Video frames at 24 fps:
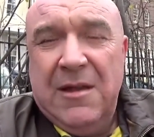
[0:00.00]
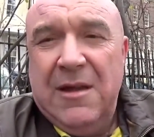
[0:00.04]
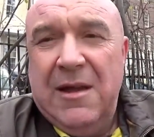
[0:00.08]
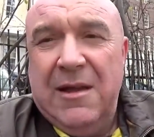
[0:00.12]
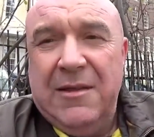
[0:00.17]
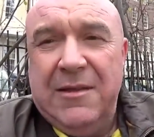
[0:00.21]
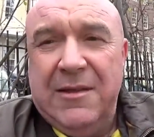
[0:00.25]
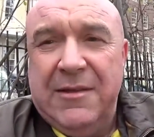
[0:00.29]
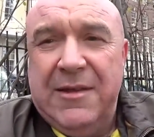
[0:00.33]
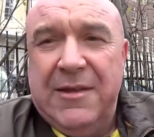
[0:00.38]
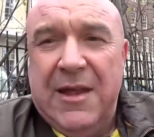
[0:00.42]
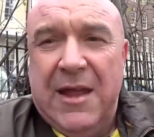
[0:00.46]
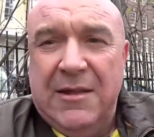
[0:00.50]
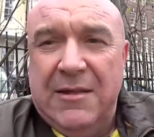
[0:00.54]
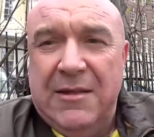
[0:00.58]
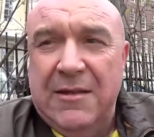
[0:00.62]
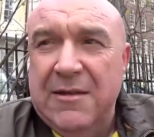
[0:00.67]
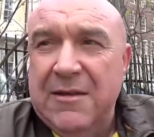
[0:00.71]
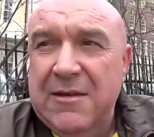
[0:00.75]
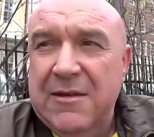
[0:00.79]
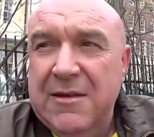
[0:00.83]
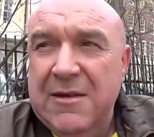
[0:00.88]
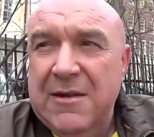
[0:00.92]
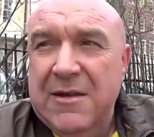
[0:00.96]
as I said,
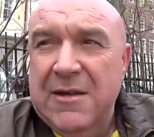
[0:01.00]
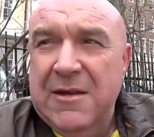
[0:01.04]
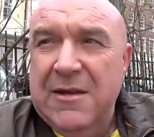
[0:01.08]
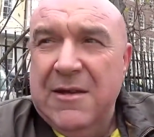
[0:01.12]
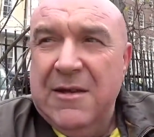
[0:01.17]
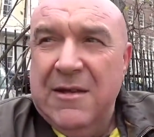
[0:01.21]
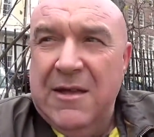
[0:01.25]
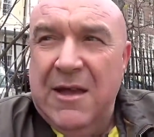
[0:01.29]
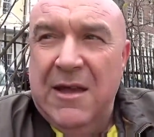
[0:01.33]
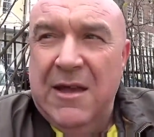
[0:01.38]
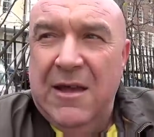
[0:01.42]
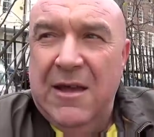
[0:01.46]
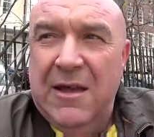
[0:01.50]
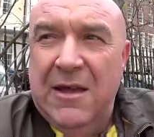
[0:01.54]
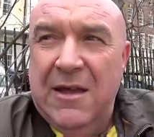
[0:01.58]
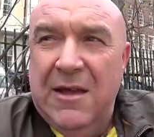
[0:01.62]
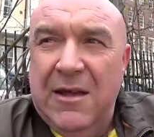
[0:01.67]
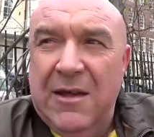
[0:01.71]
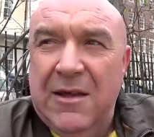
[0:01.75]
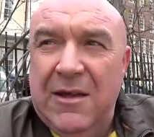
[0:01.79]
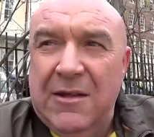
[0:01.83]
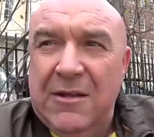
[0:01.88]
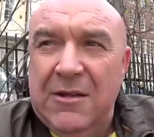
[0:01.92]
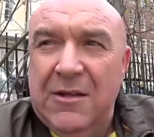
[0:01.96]

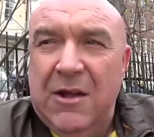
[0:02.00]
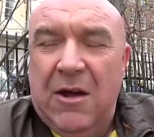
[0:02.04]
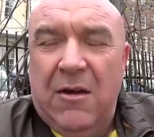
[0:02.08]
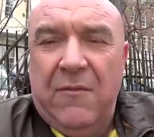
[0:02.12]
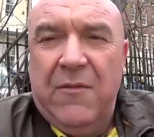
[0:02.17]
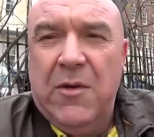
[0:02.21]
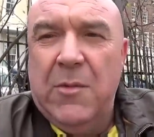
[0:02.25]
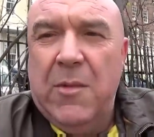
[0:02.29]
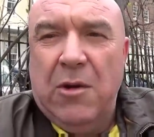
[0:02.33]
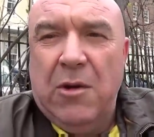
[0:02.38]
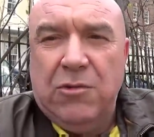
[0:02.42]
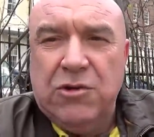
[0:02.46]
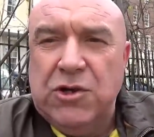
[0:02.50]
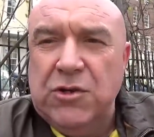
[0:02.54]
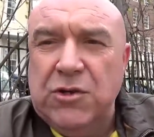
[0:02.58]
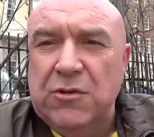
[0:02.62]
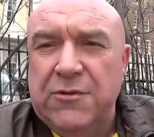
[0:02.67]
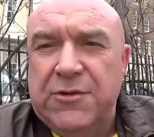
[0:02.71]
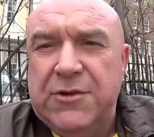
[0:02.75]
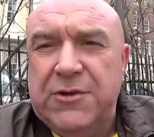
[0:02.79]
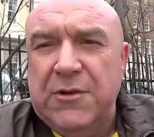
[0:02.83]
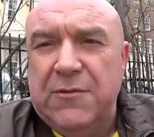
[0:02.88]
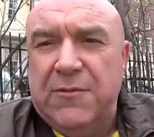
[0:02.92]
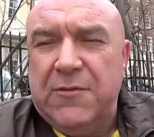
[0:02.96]
a lot of
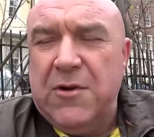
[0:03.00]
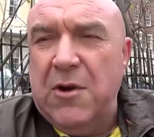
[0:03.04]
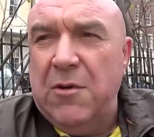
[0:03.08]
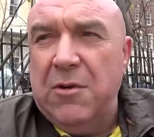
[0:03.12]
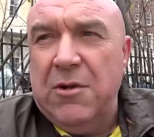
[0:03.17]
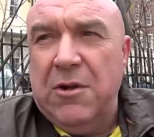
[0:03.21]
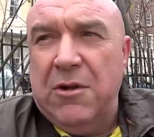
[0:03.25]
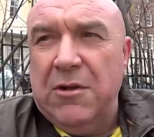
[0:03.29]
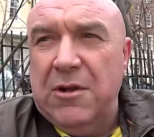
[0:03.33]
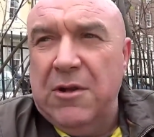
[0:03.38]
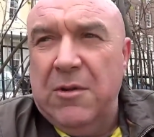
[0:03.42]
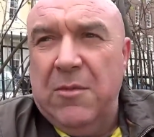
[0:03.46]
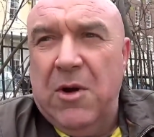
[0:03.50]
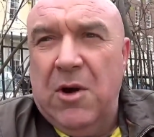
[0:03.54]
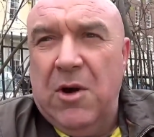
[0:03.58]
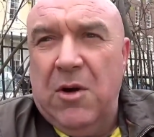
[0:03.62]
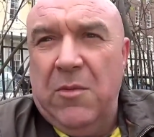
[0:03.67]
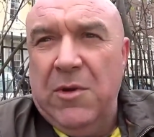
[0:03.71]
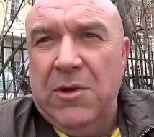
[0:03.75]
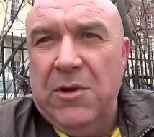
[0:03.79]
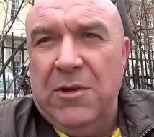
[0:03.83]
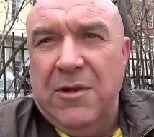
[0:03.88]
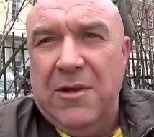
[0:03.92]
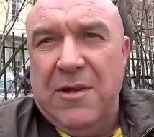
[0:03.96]
emotional stuff going on at the
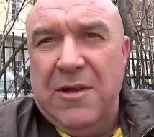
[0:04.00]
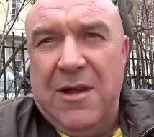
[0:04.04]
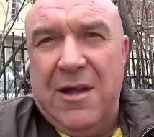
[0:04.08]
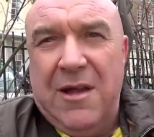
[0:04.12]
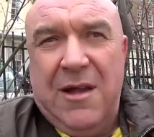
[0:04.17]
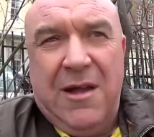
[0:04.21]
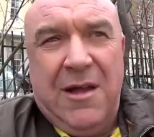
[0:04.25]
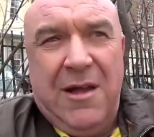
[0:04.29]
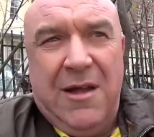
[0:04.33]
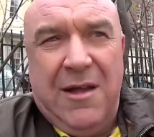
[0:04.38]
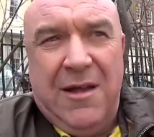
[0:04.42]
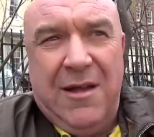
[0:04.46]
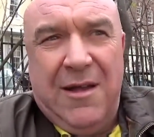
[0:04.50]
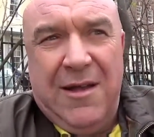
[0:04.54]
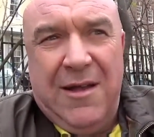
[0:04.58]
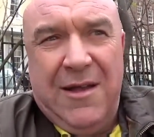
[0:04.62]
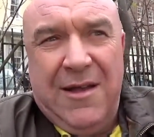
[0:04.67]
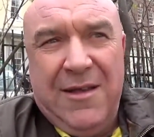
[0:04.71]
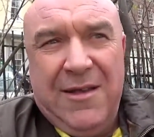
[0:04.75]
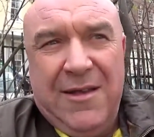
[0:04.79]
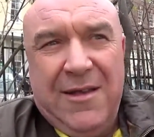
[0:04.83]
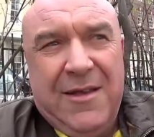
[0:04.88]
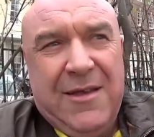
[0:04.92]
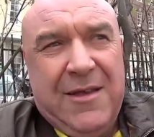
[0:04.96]
moment,
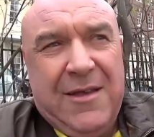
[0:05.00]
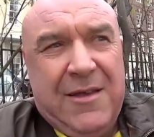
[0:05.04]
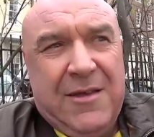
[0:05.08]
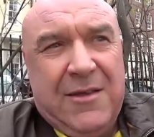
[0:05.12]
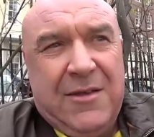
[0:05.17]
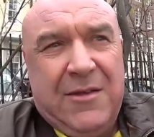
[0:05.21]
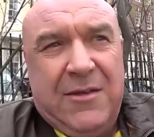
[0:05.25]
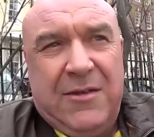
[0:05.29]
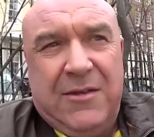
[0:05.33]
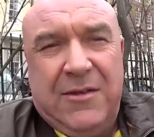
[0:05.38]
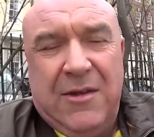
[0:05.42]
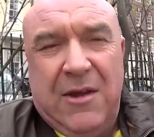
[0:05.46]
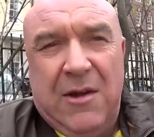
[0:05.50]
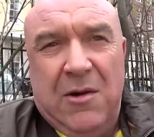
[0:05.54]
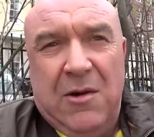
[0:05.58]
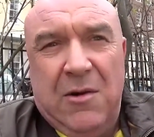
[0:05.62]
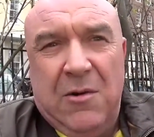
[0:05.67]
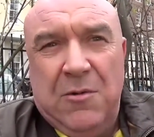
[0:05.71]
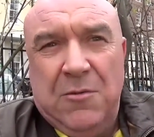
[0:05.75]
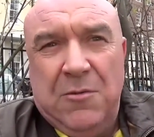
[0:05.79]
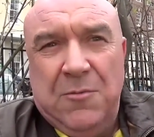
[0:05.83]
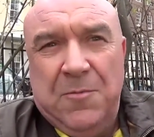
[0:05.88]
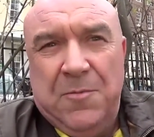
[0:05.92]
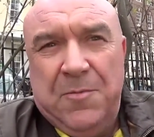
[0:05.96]

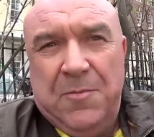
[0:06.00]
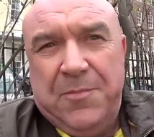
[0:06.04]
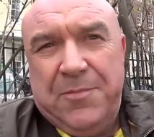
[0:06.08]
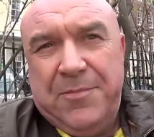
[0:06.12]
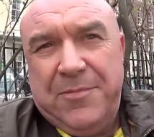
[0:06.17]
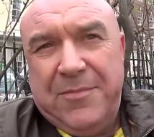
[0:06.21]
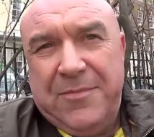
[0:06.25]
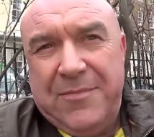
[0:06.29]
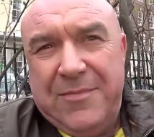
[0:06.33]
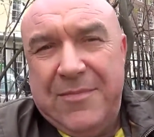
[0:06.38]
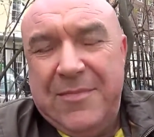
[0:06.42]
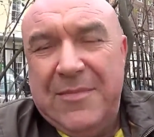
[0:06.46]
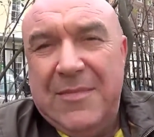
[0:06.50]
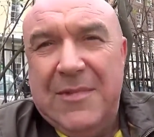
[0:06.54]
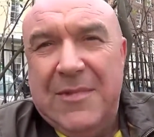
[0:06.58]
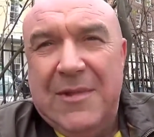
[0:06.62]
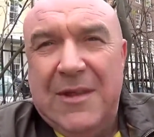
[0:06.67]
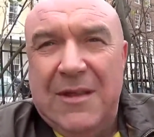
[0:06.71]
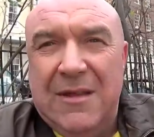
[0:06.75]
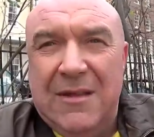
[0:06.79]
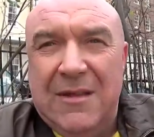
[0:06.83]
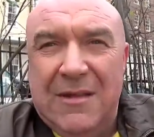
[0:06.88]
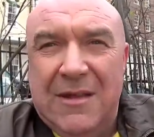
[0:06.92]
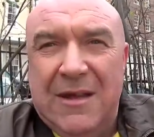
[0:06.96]
so
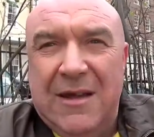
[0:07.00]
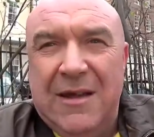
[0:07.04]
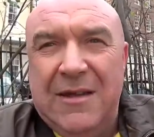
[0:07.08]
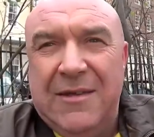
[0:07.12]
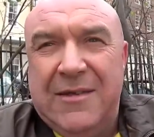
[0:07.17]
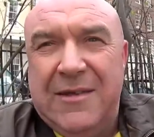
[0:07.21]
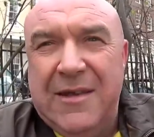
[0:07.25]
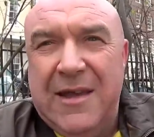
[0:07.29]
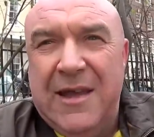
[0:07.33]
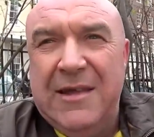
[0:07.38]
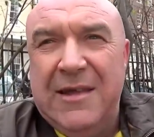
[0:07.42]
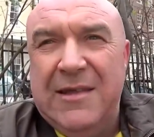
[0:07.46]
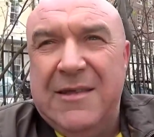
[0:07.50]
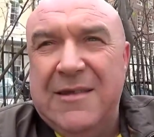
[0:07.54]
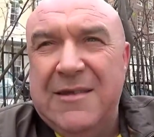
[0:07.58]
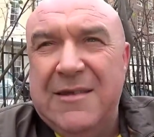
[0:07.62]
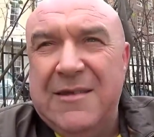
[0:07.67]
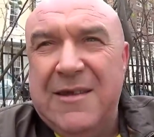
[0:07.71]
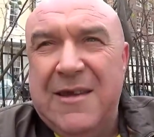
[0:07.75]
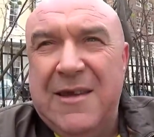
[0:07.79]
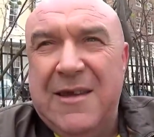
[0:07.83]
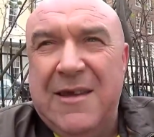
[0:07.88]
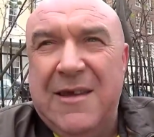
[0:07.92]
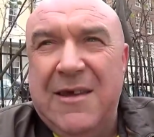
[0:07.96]
like I said,
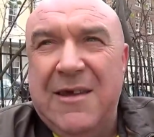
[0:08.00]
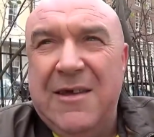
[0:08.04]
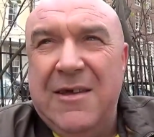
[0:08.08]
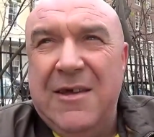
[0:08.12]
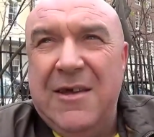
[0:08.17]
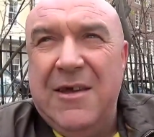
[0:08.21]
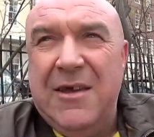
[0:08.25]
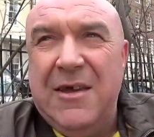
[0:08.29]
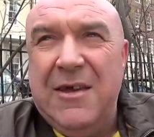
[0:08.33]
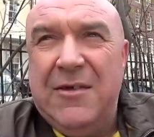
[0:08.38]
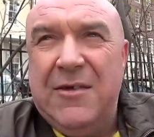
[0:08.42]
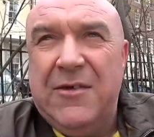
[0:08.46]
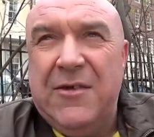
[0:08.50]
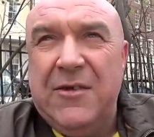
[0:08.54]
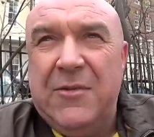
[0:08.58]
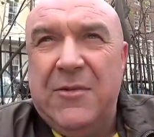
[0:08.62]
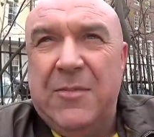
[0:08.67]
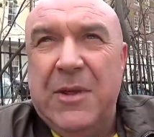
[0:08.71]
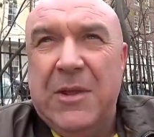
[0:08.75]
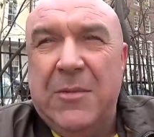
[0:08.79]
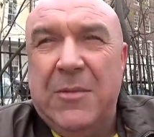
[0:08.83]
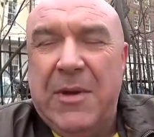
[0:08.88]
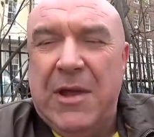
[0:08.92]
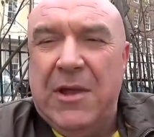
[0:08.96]
it's
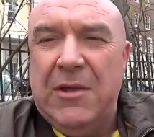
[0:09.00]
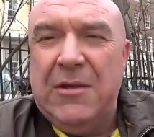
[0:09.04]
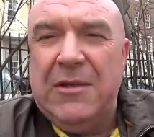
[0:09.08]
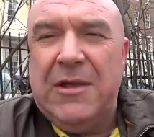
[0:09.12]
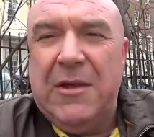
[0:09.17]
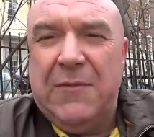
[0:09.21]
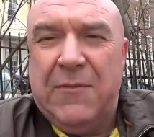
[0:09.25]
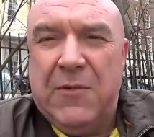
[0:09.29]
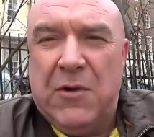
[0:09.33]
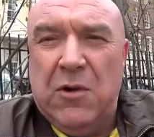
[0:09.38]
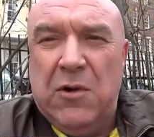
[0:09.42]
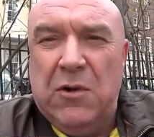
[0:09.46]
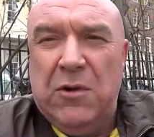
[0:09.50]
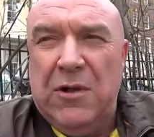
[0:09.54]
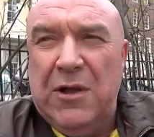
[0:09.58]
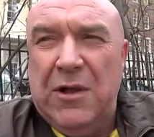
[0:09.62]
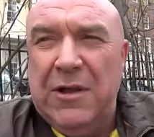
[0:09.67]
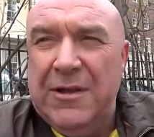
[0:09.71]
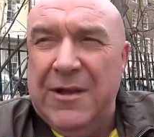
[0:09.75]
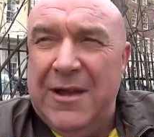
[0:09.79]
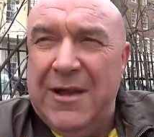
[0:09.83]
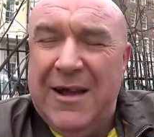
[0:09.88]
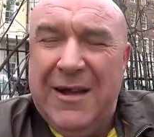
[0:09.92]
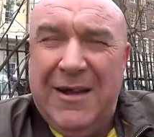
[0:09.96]
just been a bit difficult,
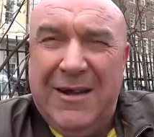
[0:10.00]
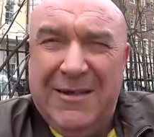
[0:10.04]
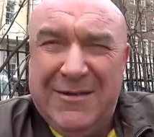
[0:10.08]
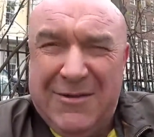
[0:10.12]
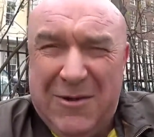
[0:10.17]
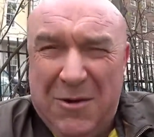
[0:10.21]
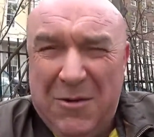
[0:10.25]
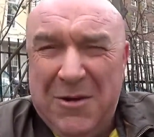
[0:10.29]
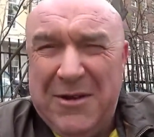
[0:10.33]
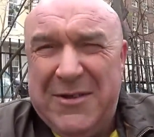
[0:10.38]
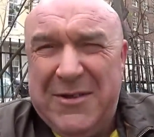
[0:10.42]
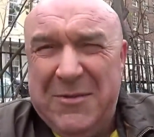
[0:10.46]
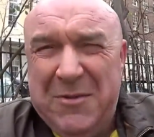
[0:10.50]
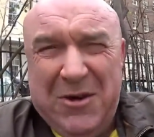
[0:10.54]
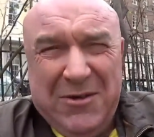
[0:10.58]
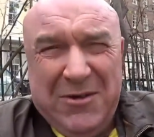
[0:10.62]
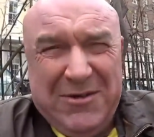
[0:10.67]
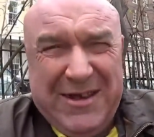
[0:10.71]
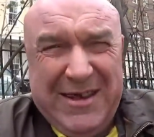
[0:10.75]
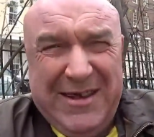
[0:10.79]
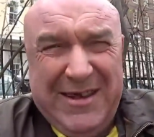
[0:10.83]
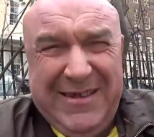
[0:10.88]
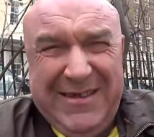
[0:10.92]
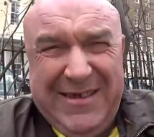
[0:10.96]
and I'll go into more
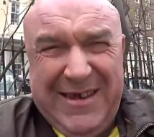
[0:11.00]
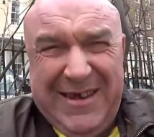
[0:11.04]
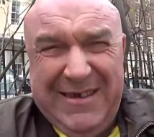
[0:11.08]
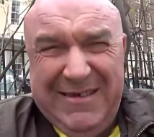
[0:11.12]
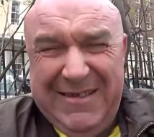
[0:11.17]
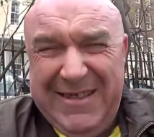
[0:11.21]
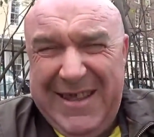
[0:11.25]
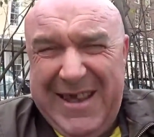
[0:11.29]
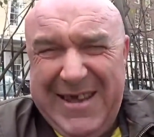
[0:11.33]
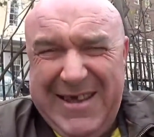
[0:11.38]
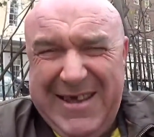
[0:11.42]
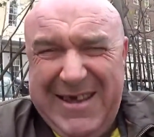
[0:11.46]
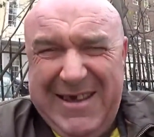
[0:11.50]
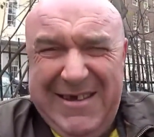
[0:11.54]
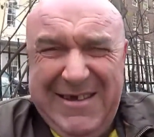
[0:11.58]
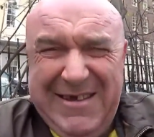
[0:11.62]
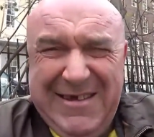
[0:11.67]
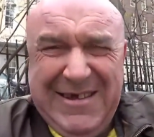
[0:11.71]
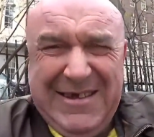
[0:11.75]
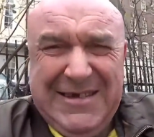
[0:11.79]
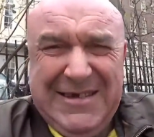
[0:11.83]
detail later.